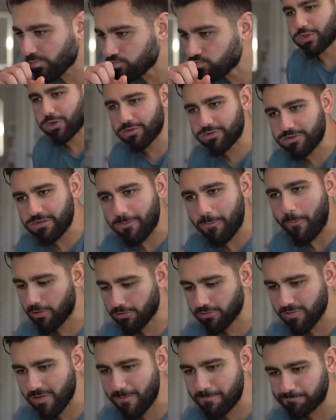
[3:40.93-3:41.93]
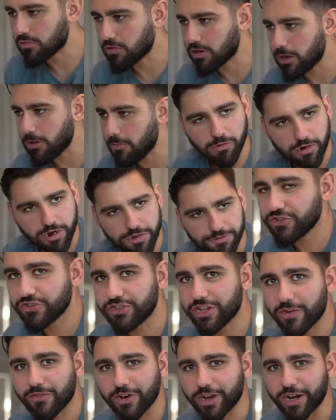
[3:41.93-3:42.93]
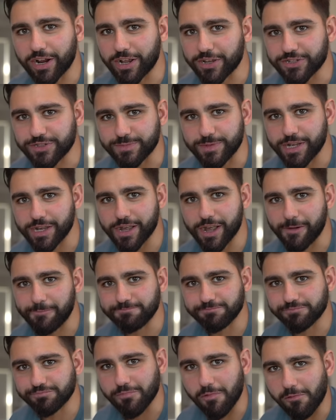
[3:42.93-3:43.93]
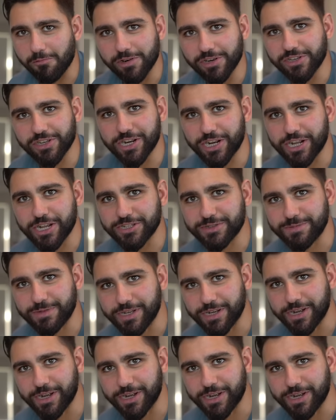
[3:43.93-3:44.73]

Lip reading: Hold on, hold on. He's never gonna kiss me again. When are you gonna kiss me